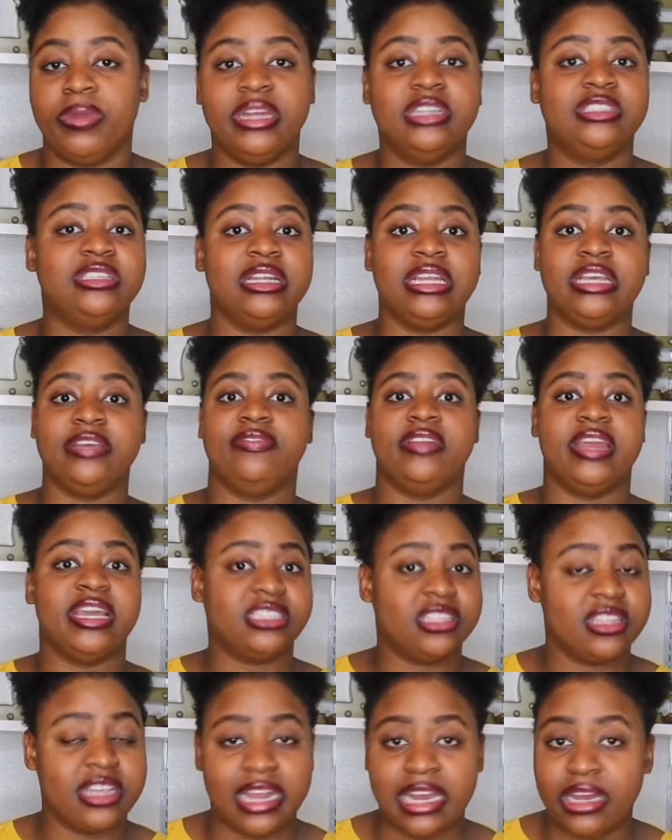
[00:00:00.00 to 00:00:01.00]
ready to leave
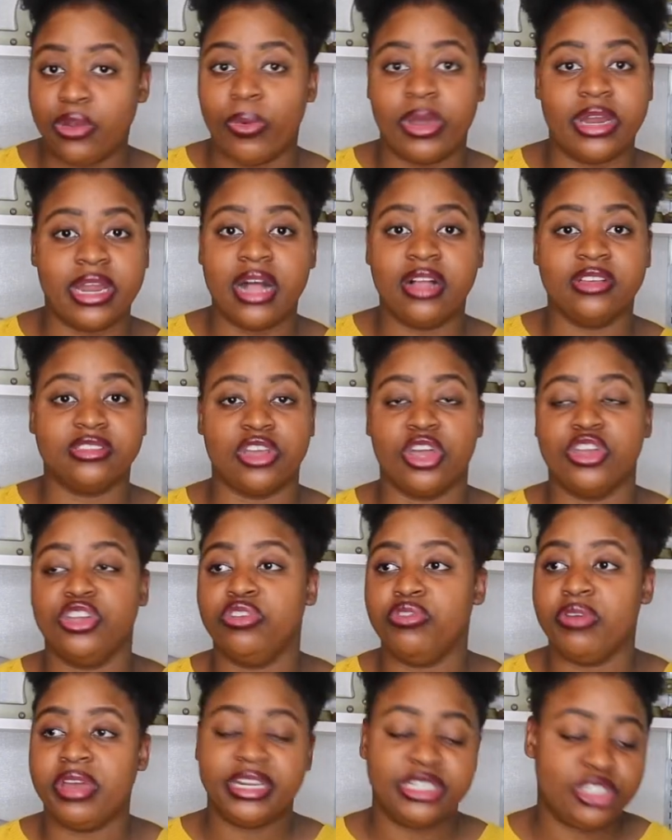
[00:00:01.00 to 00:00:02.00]
later than anyone else are
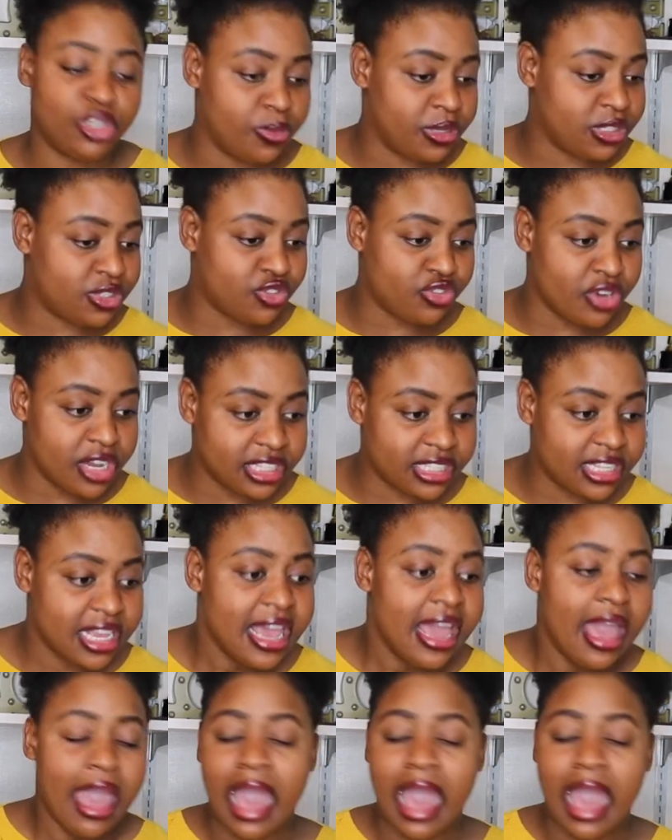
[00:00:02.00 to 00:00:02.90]
you ready to be stressed